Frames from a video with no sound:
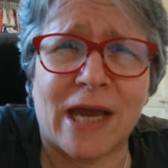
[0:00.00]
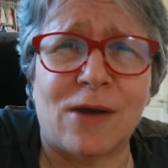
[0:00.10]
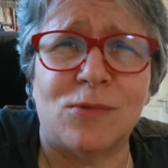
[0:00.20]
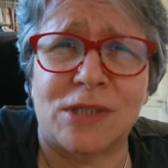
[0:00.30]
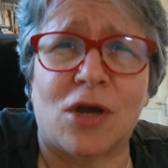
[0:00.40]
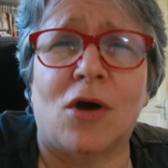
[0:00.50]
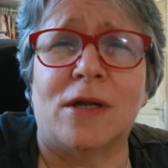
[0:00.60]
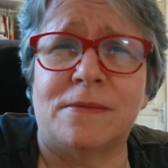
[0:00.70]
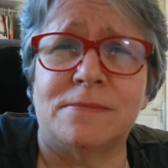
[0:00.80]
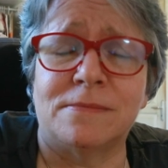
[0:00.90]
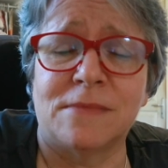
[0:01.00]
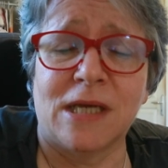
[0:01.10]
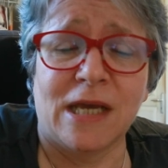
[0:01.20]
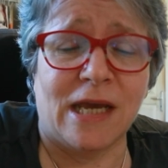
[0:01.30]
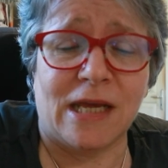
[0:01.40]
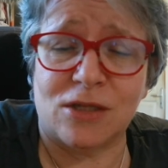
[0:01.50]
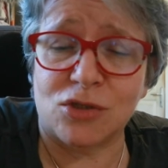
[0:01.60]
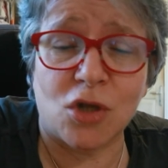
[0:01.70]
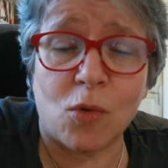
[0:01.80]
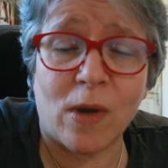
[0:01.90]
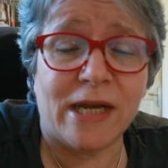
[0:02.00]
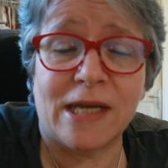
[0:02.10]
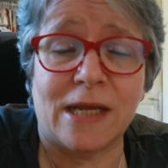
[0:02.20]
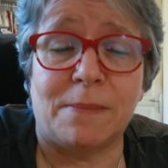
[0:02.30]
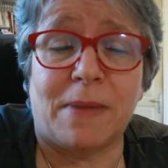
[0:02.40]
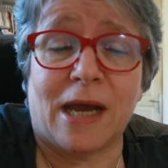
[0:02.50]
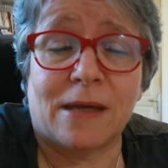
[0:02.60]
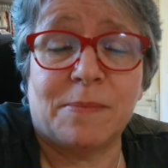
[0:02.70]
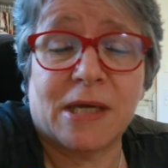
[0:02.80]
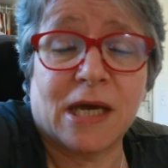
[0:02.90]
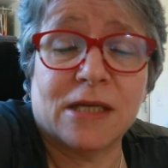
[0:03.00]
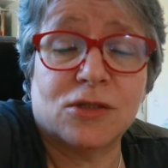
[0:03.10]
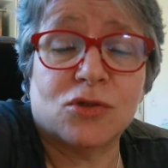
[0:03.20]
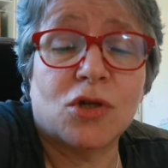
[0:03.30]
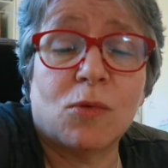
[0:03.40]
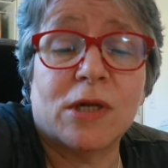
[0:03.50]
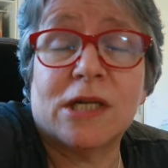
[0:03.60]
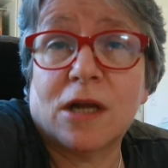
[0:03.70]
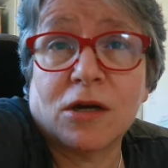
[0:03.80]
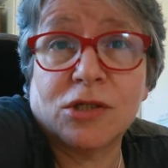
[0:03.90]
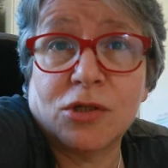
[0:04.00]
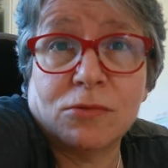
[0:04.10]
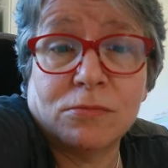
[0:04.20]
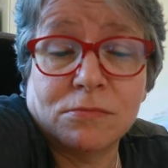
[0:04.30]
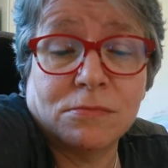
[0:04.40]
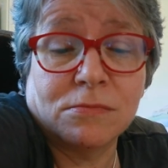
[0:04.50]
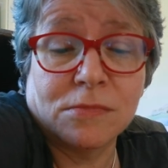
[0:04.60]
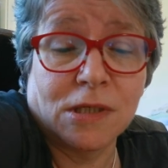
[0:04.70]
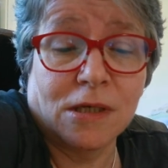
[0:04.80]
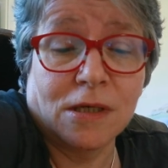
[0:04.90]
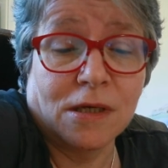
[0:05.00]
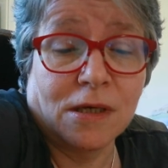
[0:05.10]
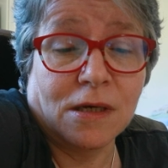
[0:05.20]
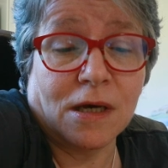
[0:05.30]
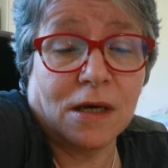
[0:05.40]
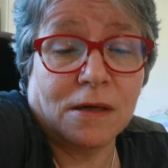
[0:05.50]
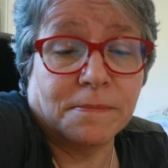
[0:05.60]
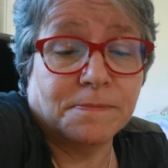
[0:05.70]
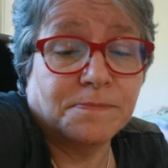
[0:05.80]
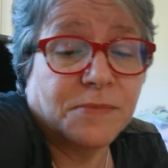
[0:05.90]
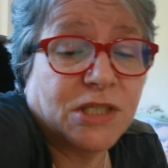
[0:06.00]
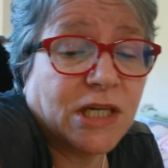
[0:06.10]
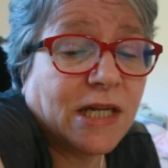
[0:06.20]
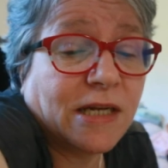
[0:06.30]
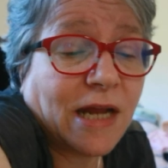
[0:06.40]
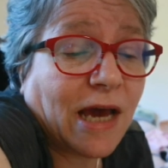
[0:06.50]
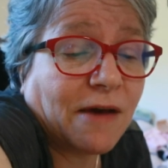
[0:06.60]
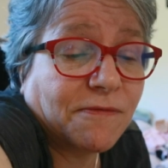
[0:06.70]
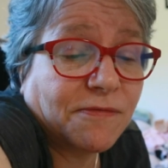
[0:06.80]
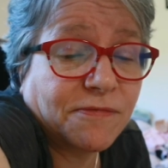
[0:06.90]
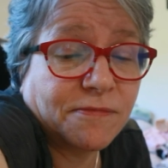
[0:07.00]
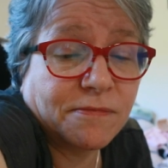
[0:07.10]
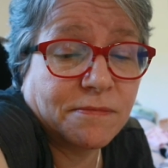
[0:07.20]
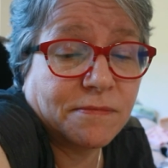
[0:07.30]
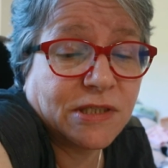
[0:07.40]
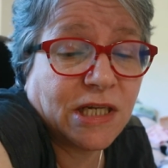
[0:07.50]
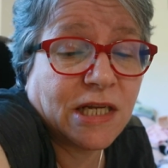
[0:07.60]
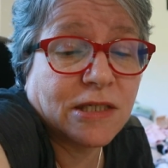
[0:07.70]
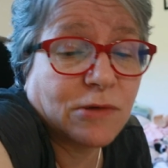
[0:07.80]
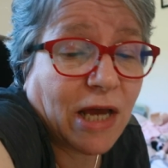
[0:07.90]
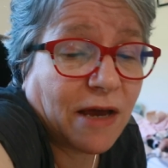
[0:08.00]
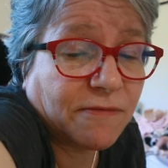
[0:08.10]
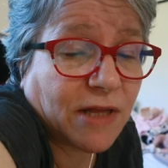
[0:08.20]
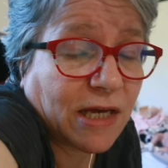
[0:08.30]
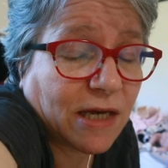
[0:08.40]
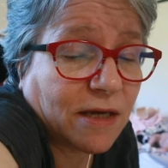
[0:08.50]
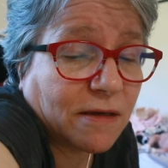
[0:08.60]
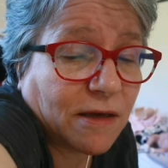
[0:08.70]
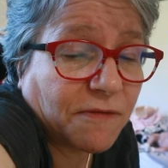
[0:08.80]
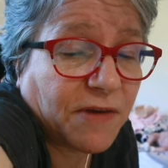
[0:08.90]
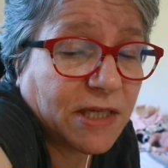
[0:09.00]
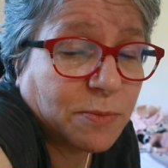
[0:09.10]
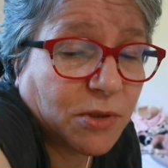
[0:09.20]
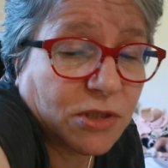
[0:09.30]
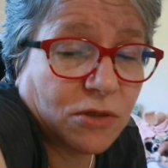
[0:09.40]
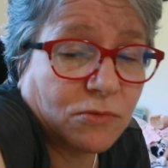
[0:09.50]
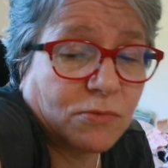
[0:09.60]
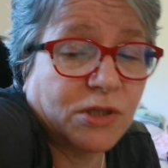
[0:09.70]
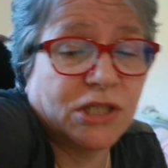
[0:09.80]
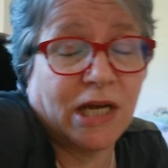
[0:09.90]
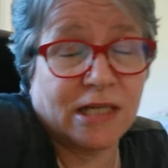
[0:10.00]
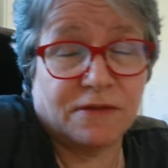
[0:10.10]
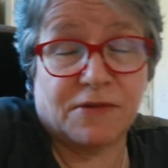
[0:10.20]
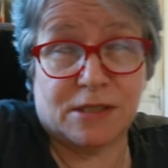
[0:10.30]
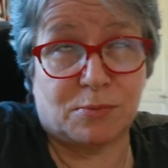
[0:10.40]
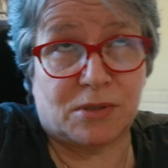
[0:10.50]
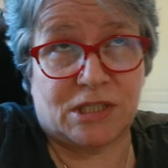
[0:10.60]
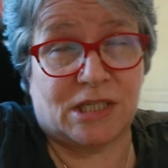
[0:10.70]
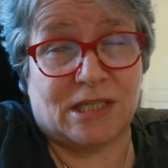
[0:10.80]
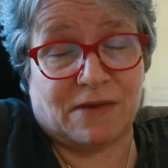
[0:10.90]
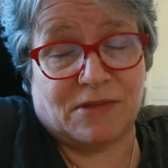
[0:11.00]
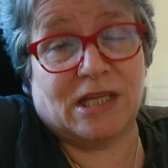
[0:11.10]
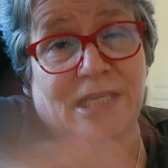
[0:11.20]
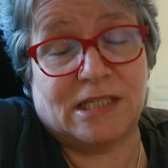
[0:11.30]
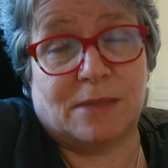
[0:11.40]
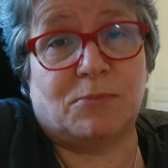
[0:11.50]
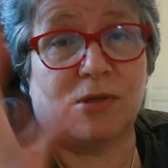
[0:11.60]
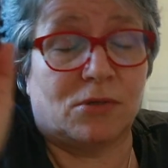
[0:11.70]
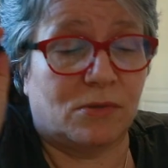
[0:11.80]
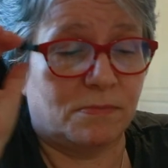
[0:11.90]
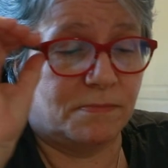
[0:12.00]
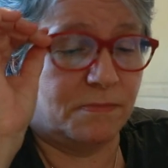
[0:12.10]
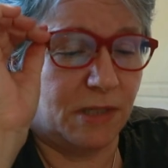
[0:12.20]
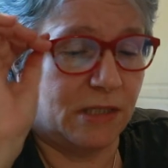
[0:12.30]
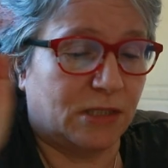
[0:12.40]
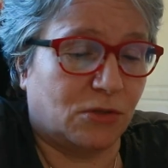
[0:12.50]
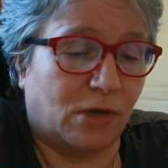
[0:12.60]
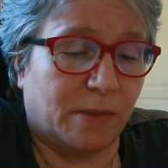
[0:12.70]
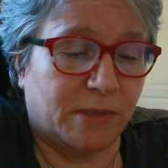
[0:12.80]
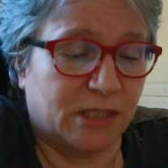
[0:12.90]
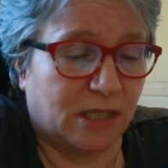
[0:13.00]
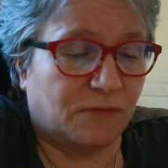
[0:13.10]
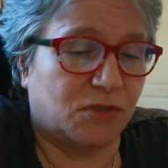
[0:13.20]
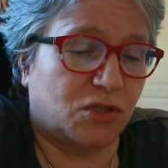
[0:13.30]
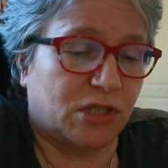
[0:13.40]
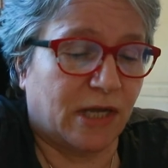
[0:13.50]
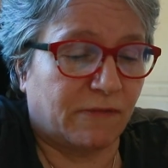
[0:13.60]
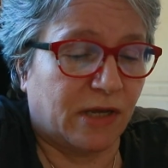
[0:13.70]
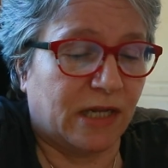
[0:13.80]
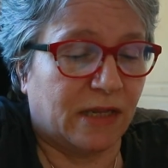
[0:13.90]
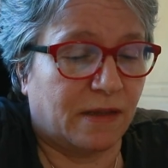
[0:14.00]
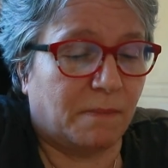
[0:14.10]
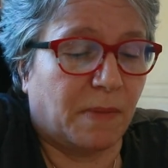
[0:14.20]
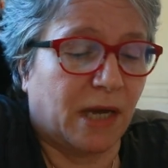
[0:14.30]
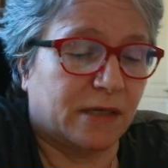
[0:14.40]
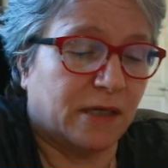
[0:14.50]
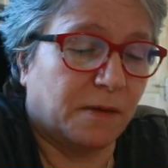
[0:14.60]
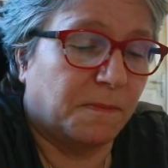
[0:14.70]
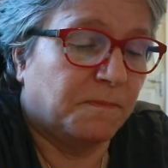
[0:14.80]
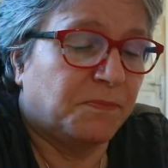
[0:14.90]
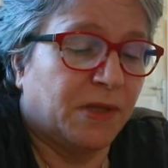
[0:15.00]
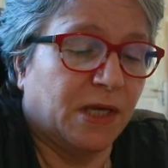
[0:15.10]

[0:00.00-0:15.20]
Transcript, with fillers: account was gone and there's no way to get it back because there's no one to talk to um, she didn't have she doesn't have like a, a facebook so well she has a facebook she doesn't have it linked up with her instagram and stuff so she didn't have anything backed up